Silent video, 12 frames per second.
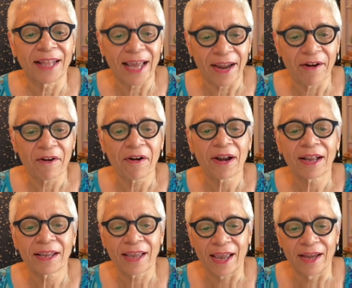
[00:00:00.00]
Claire
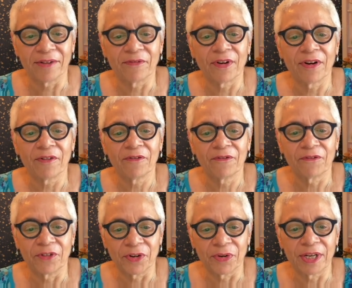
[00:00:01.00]
Canva
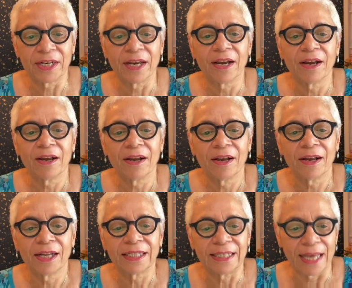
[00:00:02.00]
Fluid
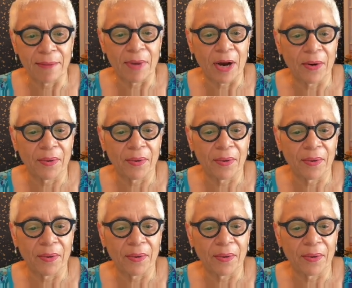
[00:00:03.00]
Demo.